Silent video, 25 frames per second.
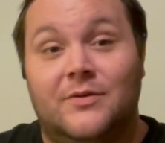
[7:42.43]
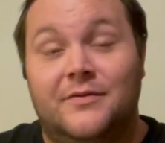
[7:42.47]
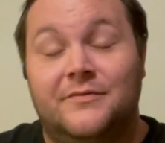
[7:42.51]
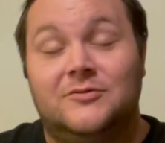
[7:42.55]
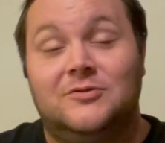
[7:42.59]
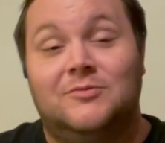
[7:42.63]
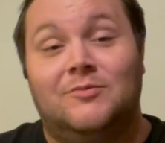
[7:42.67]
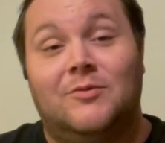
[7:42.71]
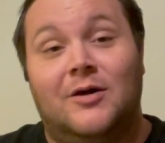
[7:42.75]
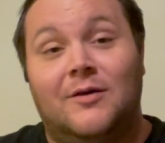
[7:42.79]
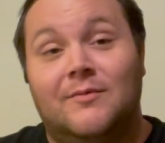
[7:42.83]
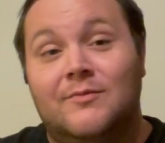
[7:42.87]
If
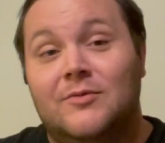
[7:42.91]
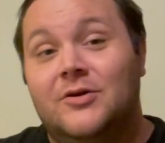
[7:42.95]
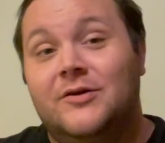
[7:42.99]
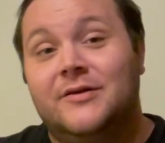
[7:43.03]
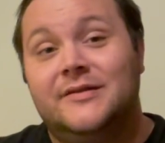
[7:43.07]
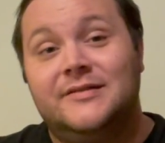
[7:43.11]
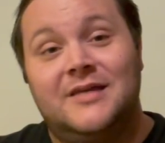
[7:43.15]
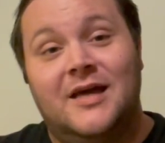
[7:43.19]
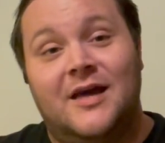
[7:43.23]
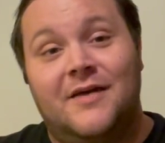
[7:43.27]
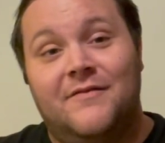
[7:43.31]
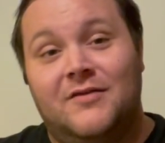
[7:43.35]
Jamal
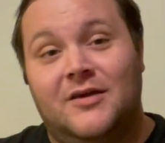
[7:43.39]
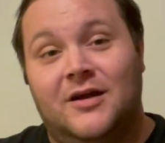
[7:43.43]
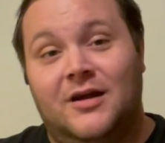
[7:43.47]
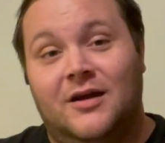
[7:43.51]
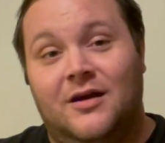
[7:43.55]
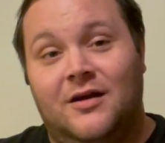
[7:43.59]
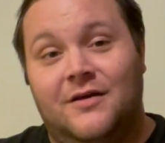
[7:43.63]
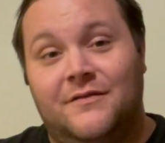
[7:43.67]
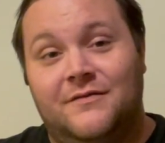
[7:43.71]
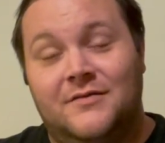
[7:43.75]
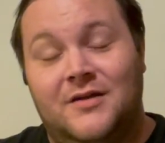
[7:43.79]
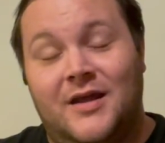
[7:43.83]
Murray's having an
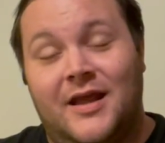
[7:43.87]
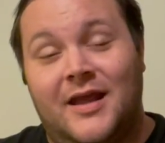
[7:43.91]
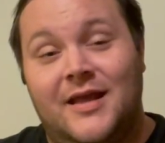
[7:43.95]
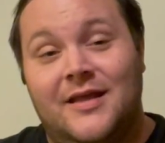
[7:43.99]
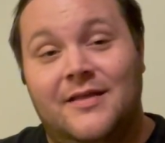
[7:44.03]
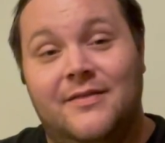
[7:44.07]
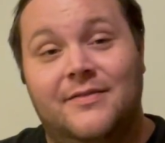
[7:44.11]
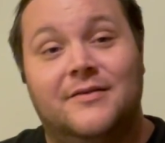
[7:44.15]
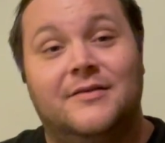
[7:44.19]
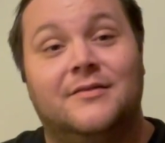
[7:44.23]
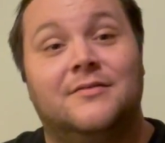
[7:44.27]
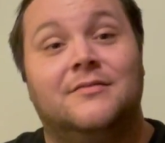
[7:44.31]
off
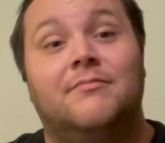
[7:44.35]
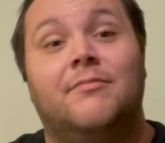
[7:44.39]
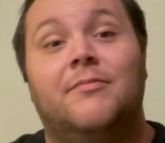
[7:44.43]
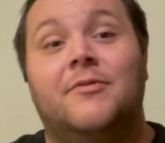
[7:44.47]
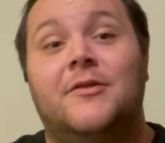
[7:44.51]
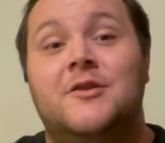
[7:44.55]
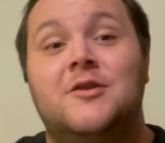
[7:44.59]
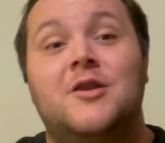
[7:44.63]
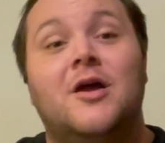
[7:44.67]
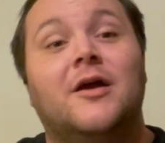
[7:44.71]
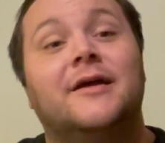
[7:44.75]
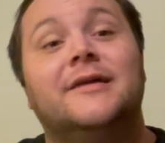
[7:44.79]
night, the
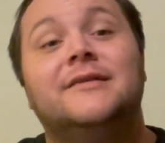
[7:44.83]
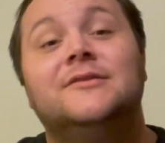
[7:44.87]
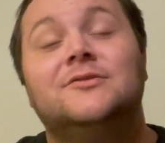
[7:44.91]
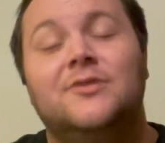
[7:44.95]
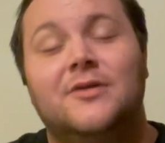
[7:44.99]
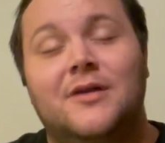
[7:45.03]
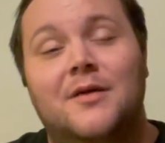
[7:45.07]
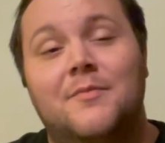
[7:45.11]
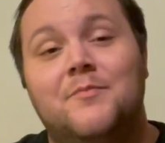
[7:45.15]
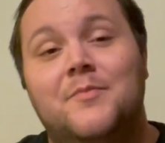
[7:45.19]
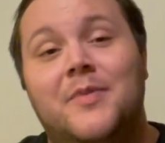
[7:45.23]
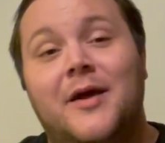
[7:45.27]
Nuggets are
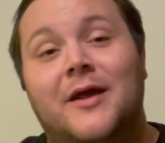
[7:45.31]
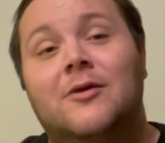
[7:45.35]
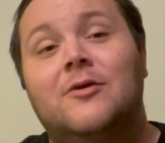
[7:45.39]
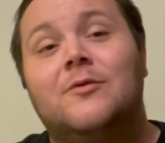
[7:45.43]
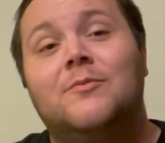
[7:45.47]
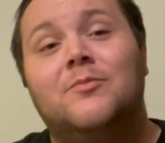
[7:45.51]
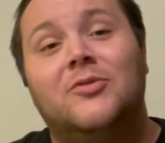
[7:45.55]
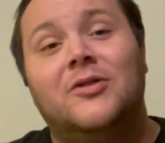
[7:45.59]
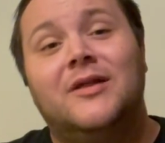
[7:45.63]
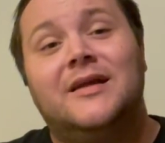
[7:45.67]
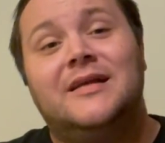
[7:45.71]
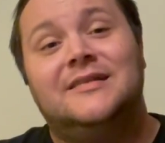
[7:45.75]
in a better
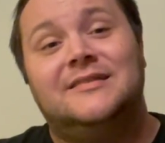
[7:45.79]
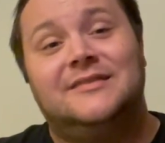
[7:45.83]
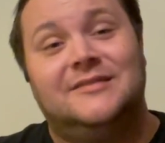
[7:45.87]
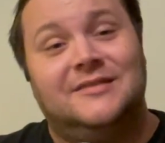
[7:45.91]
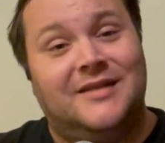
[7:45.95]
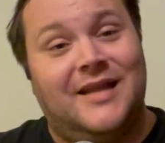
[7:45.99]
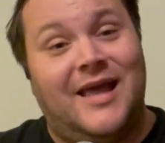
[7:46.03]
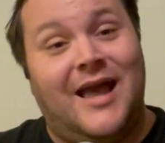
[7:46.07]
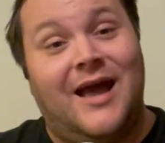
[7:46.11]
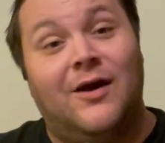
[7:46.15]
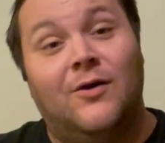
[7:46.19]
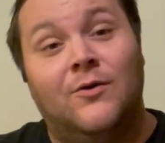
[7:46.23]
place
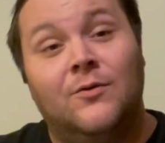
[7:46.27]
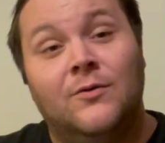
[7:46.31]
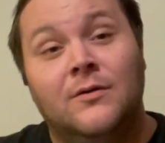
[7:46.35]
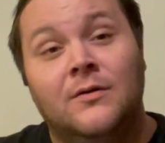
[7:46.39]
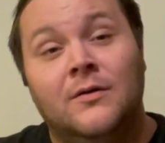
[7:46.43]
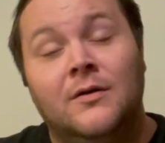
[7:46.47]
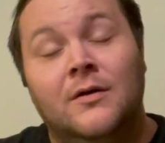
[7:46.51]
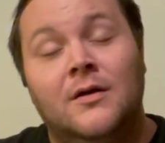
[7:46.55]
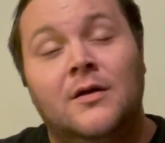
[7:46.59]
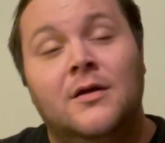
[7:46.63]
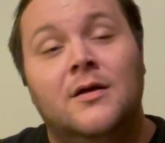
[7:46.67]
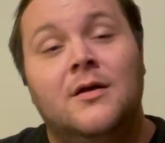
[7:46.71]
now
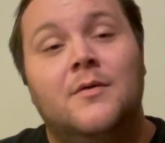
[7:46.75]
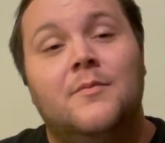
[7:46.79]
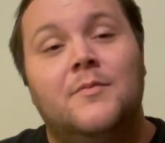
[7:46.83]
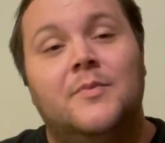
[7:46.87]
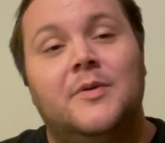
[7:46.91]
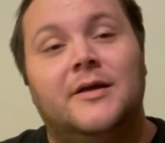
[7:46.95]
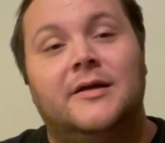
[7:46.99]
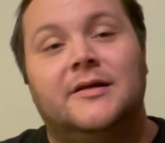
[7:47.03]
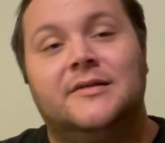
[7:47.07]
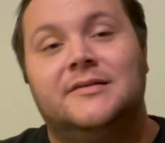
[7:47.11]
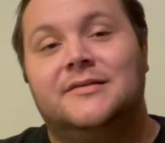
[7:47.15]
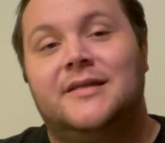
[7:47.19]

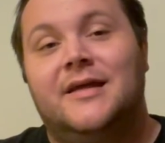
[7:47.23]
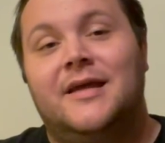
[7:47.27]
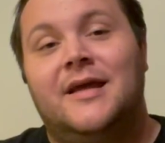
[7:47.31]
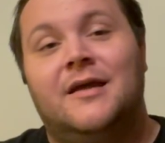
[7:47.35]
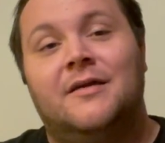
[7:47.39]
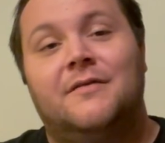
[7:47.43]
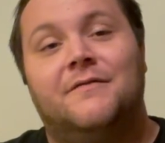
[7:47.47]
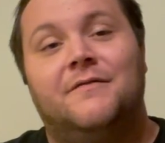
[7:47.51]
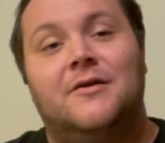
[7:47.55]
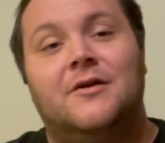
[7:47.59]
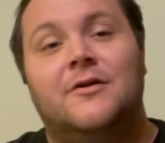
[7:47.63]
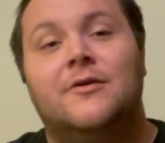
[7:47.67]
because they
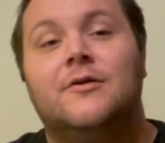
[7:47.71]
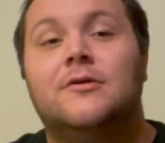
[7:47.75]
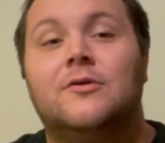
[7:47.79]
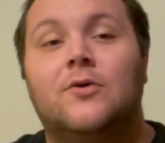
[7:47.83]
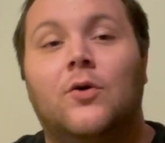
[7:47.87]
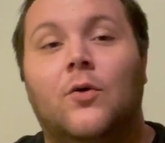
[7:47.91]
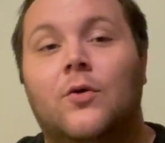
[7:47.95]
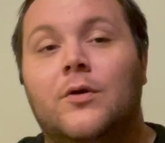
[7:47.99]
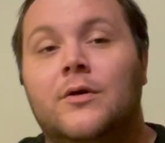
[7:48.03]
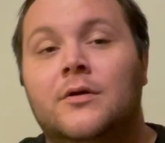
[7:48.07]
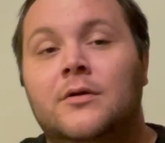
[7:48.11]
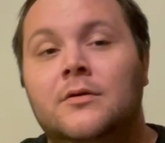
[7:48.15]
have Aaron
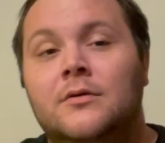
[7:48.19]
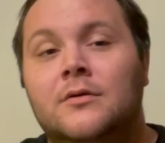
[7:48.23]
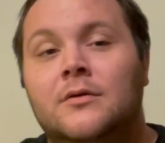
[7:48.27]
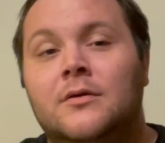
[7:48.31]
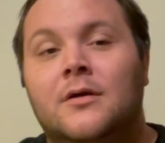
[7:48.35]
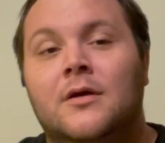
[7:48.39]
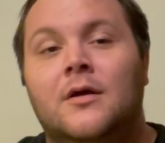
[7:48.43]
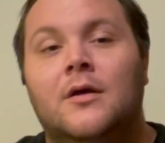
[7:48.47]
Gordon,